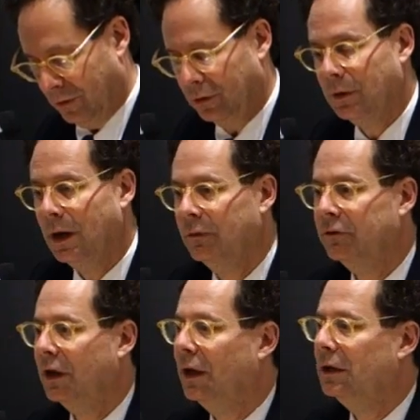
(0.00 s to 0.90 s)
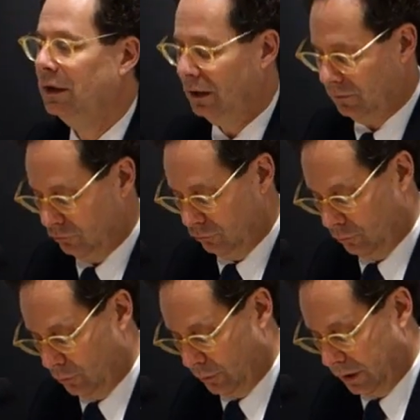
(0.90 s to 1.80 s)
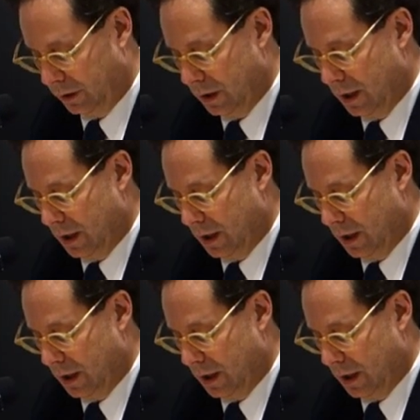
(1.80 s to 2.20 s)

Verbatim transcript: photographs, and even jewelry.